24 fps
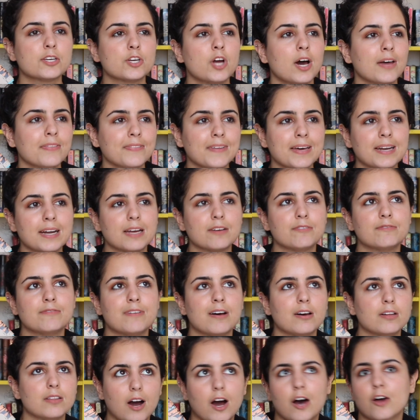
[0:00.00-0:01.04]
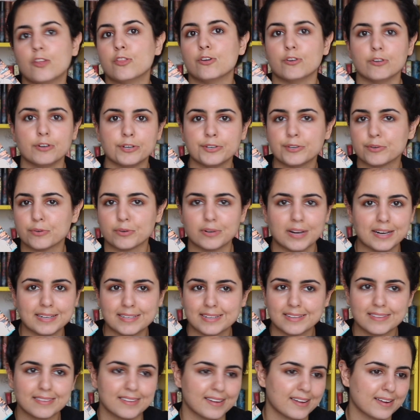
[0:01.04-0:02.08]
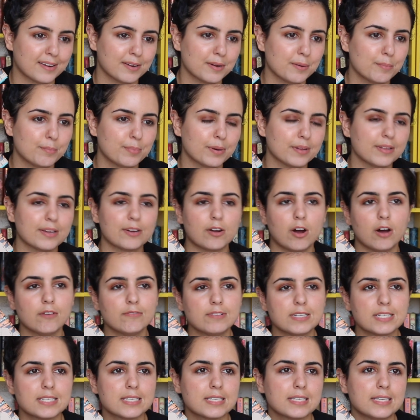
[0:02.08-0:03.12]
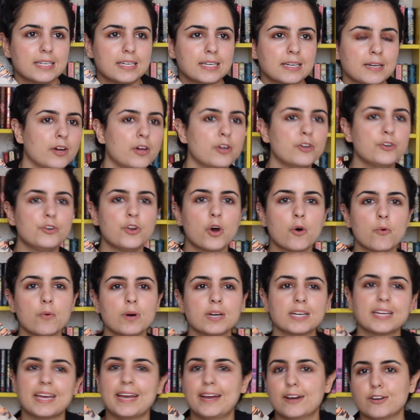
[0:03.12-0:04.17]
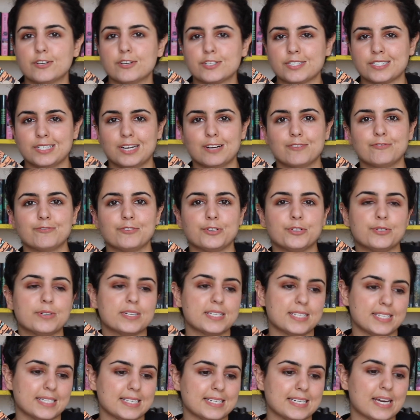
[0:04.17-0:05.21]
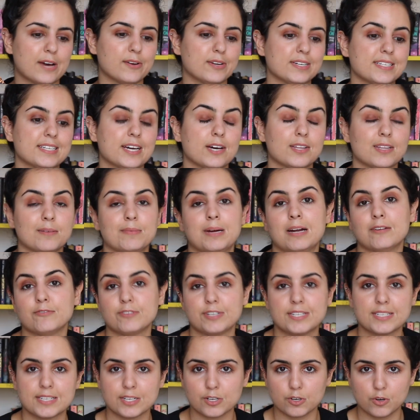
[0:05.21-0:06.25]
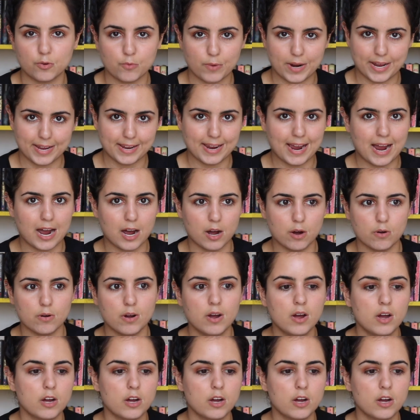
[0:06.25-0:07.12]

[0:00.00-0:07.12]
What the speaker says: Not that I felt othered or anything, but like obviously no one cares enough for you to sit down and tell them every single way how